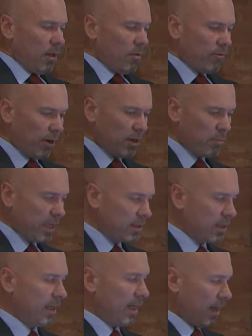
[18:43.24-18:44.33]

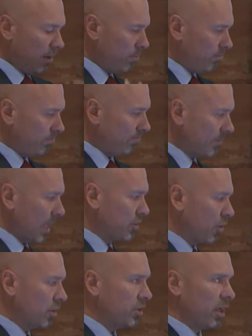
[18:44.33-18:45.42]
Fundamentally, a
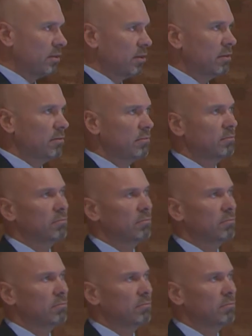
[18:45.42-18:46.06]
search engine